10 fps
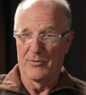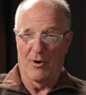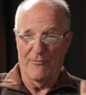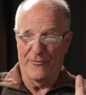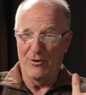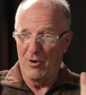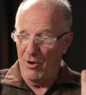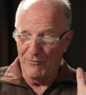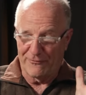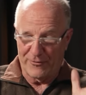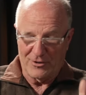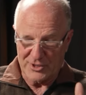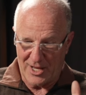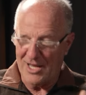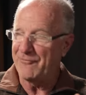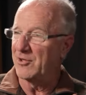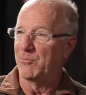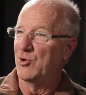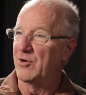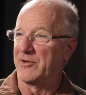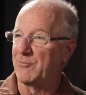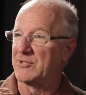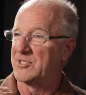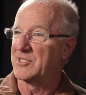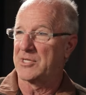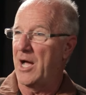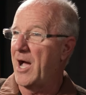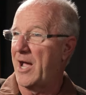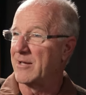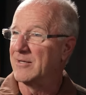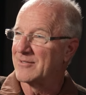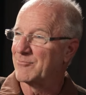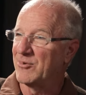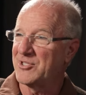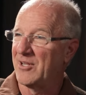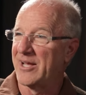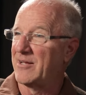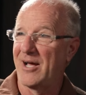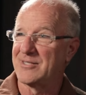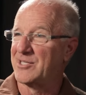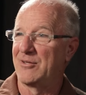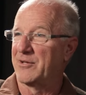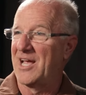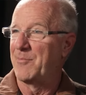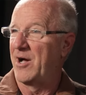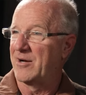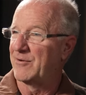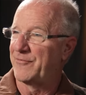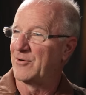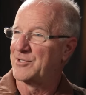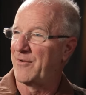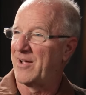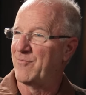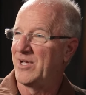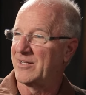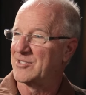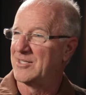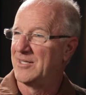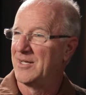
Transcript: The whole first half of the movie was this guy. It wasn't like Godzilla came on in the first 5 minutes.